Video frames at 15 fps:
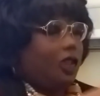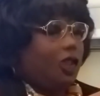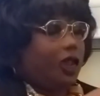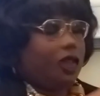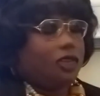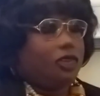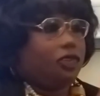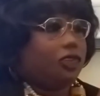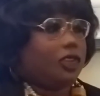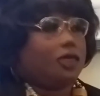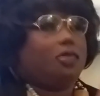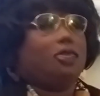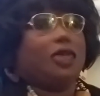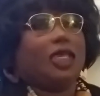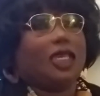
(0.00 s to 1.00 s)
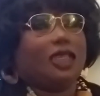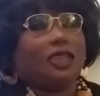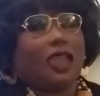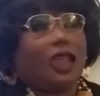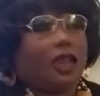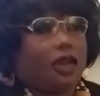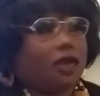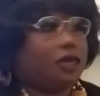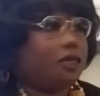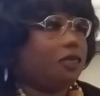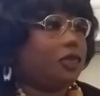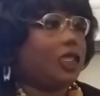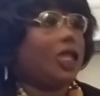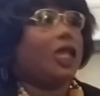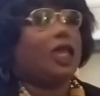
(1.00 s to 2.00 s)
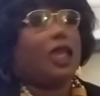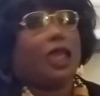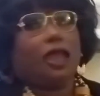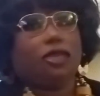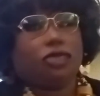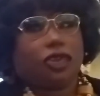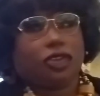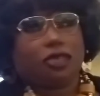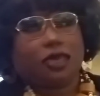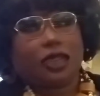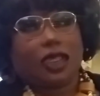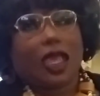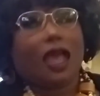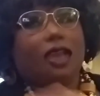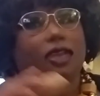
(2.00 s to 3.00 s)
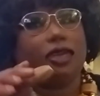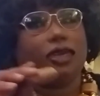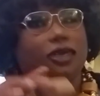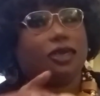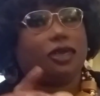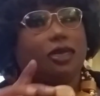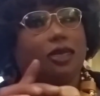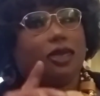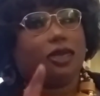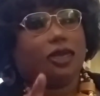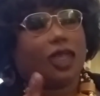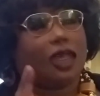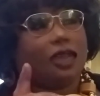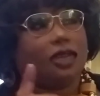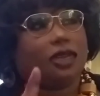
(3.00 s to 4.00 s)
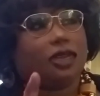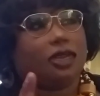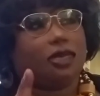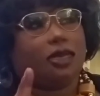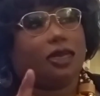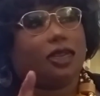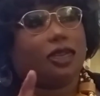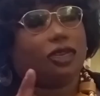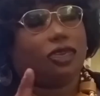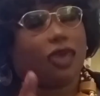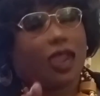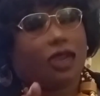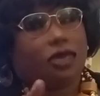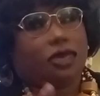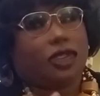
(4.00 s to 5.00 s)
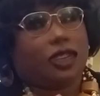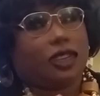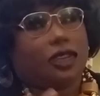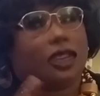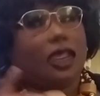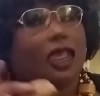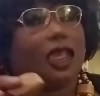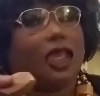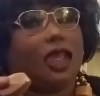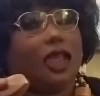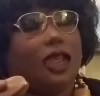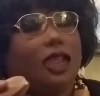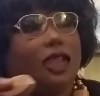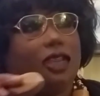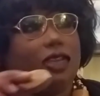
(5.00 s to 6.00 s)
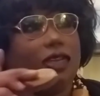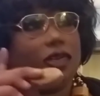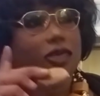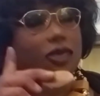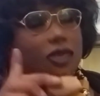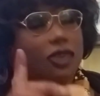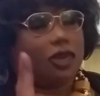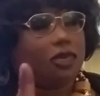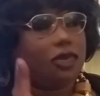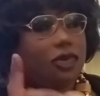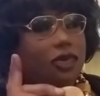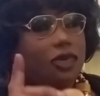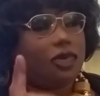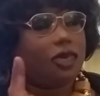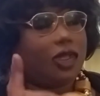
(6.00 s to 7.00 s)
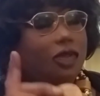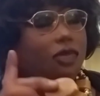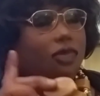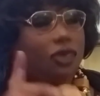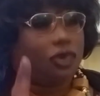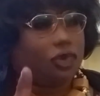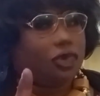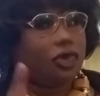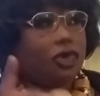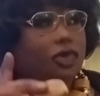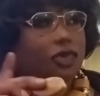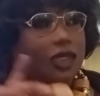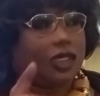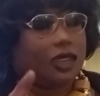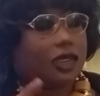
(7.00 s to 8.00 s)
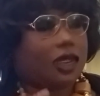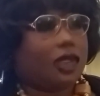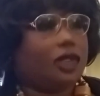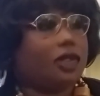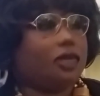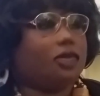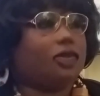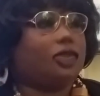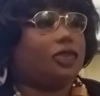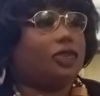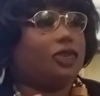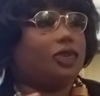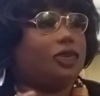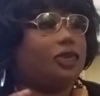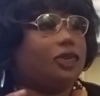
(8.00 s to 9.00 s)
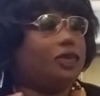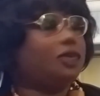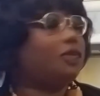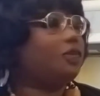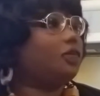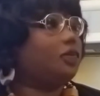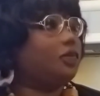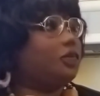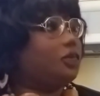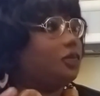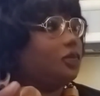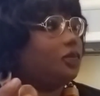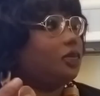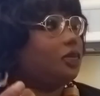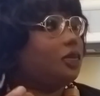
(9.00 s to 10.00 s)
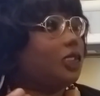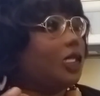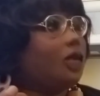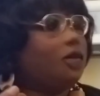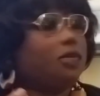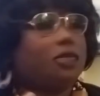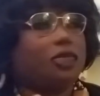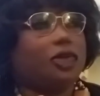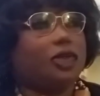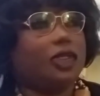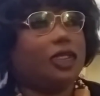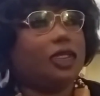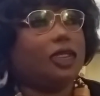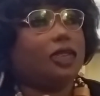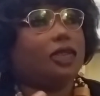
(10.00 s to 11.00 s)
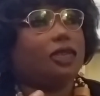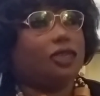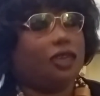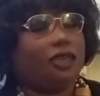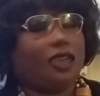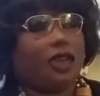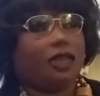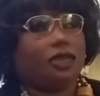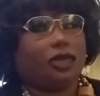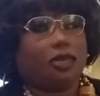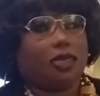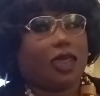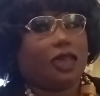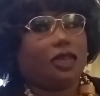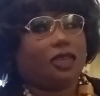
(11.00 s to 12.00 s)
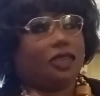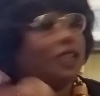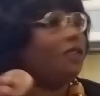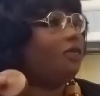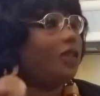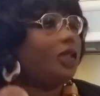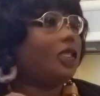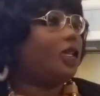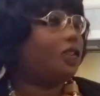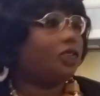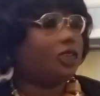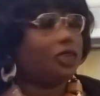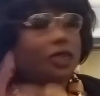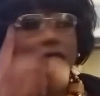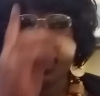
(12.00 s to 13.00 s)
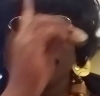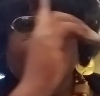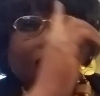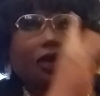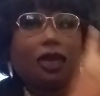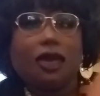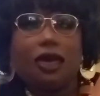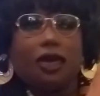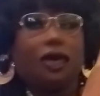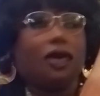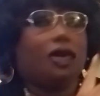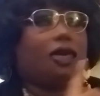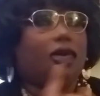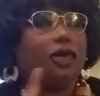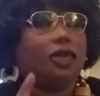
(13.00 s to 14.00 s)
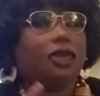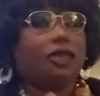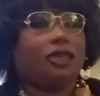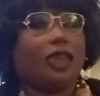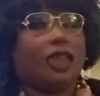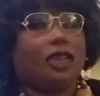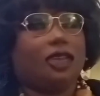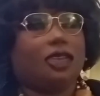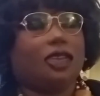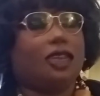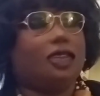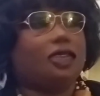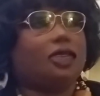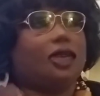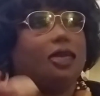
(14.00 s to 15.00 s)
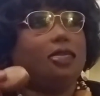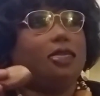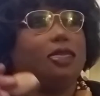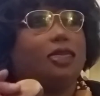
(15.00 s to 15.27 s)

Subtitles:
And you just beat it down. And trust me, I used to be a drag queen. The number one rule when it comes to putting your base and foundation on your face is to